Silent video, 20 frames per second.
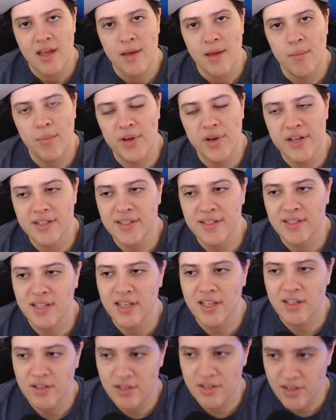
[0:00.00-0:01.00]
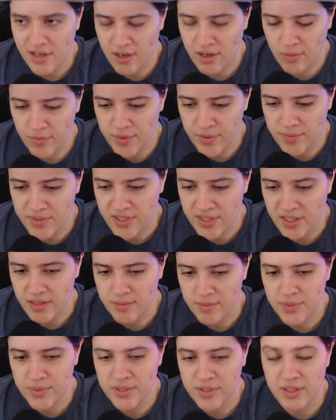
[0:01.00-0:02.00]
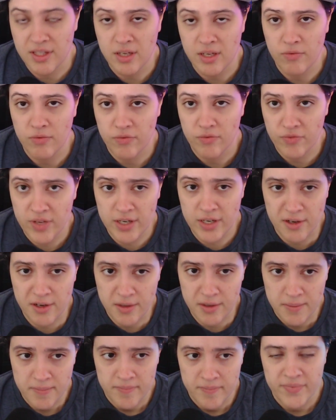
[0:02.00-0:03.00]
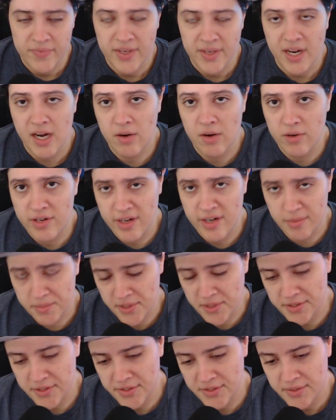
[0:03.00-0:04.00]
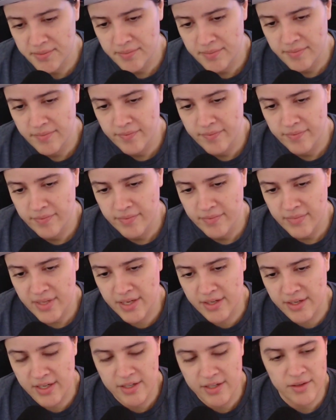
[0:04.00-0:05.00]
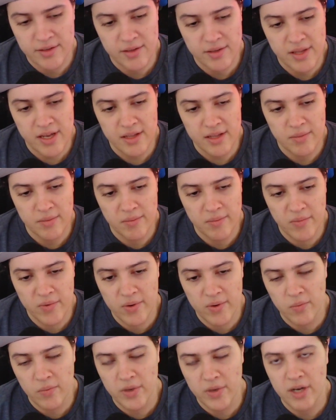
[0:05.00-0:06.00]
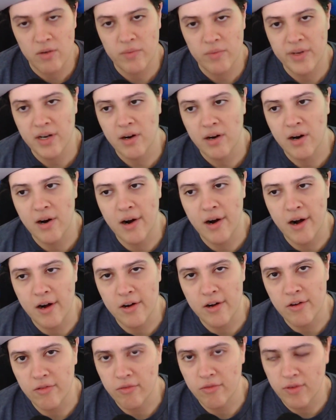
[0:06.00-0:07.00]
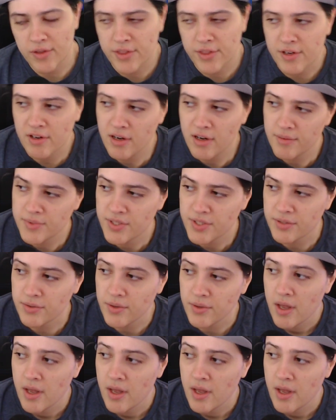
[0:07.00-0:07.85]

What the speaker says: But they couldn't help themselves. They fear our numbers, and they know that the more aware we are of what they're up to,